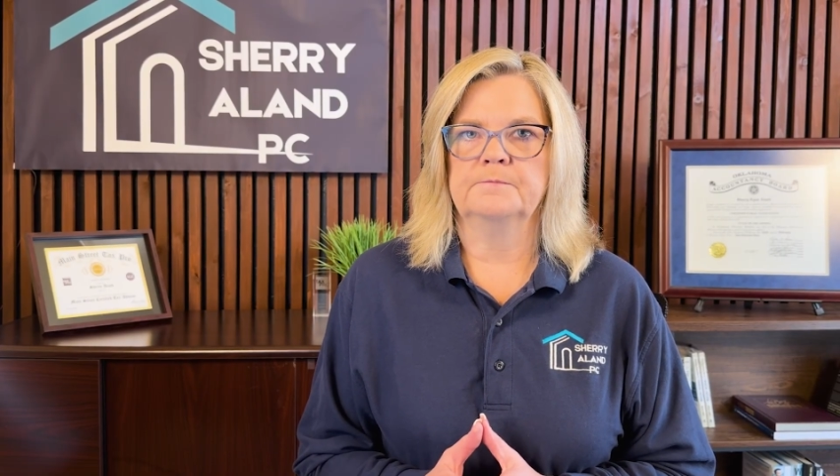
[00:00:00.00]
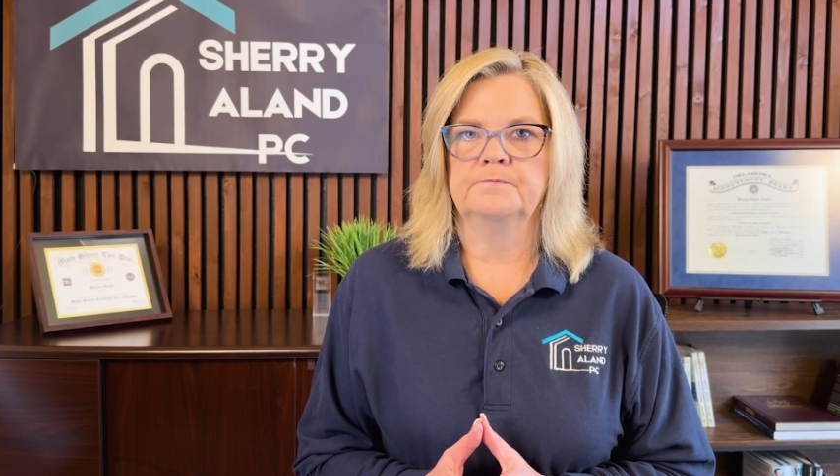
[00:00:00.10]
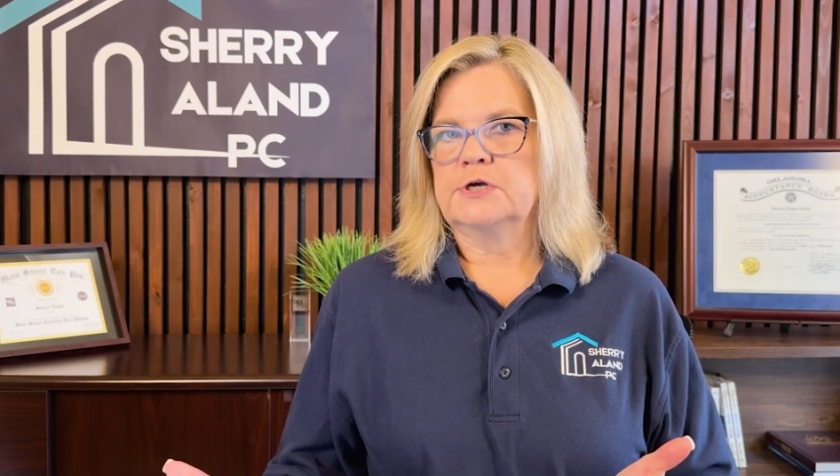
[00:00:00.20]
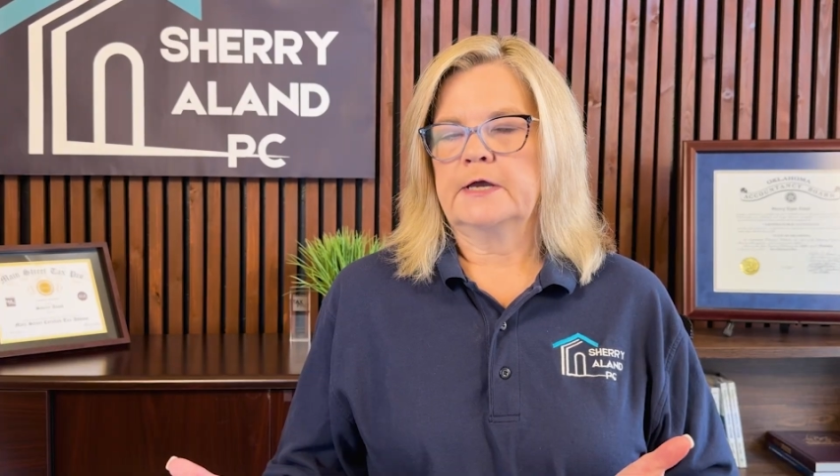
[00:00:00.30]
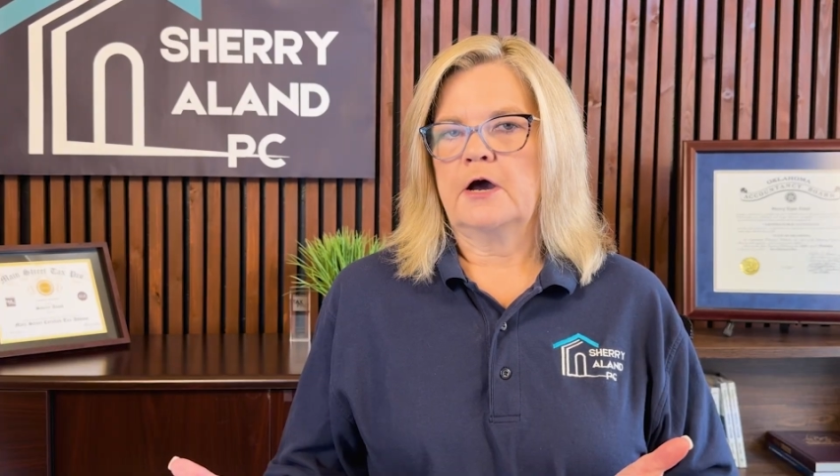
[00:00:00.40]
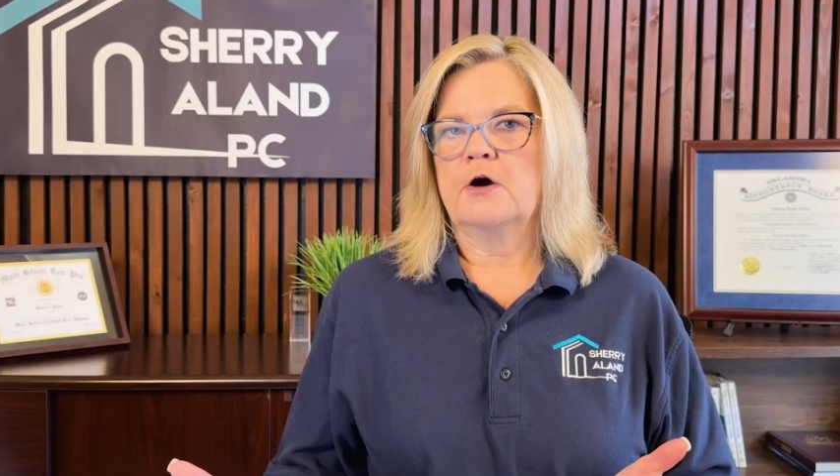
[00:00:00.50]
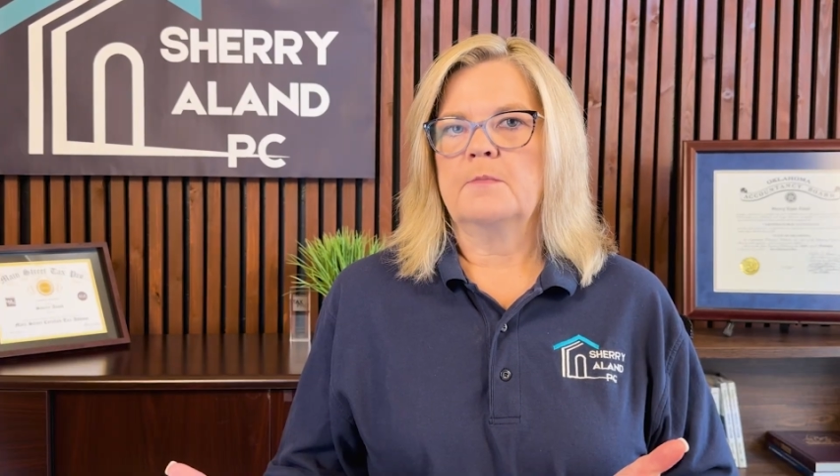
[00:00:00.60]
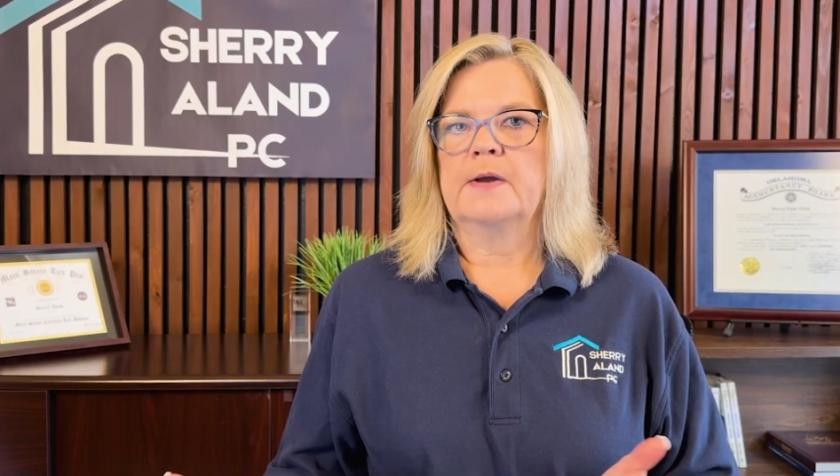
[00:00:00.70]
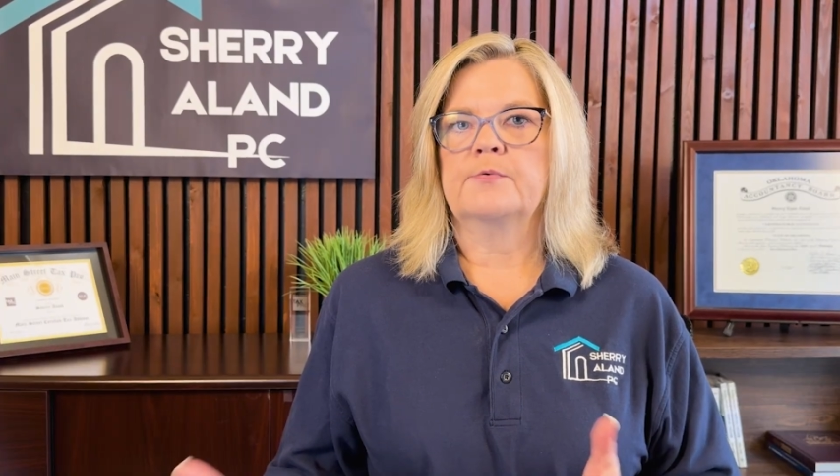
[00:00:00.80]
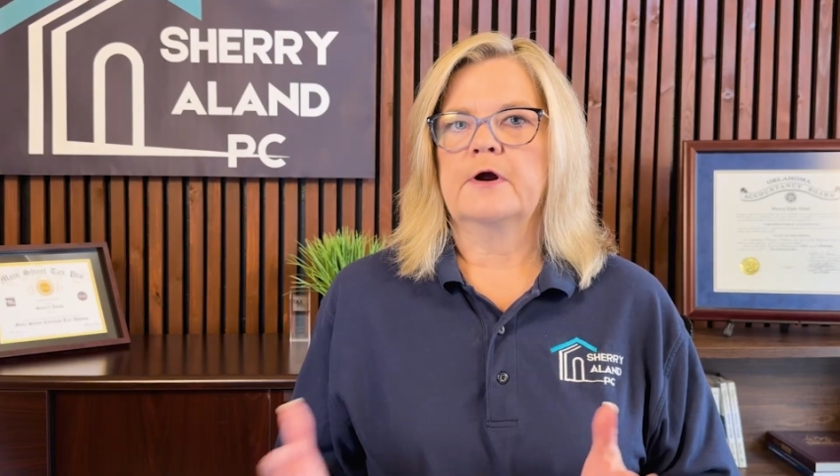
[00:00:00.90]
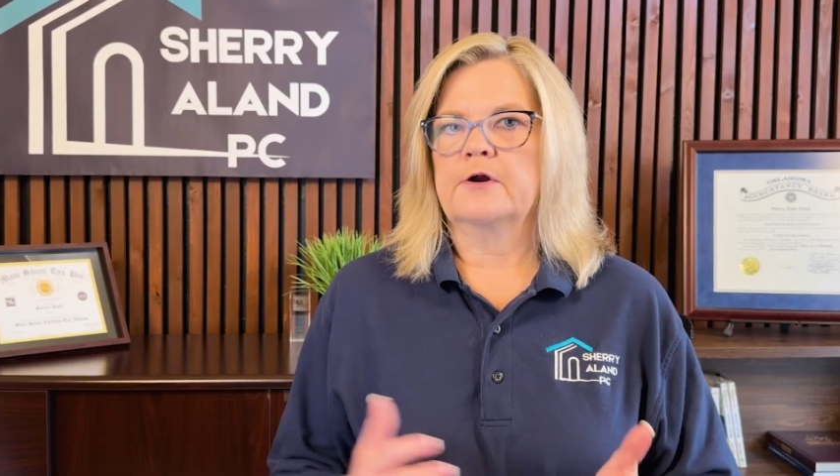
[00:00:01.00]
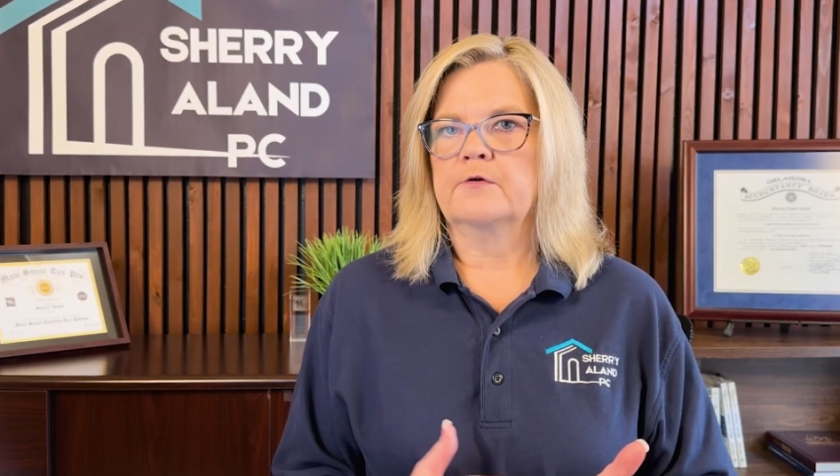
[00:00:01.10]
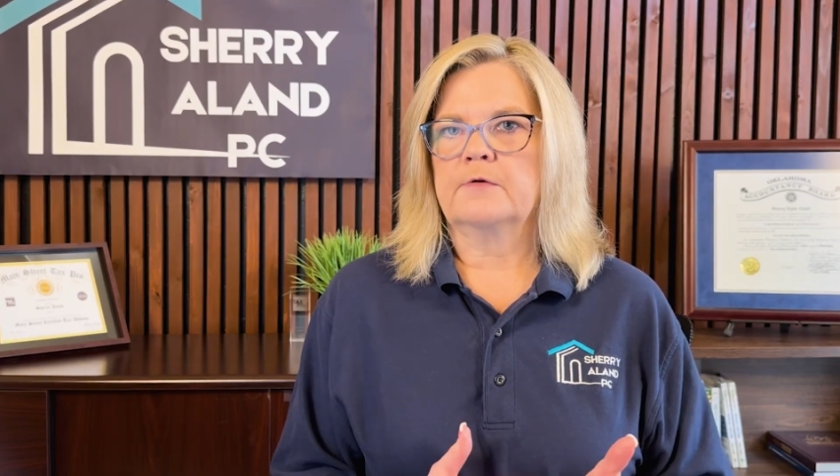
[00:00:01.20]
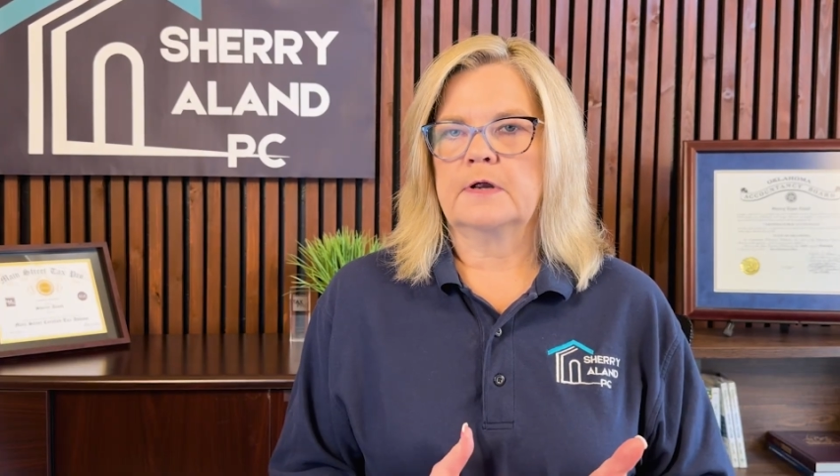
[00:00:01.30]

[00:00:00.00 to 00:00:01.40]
Check out my prior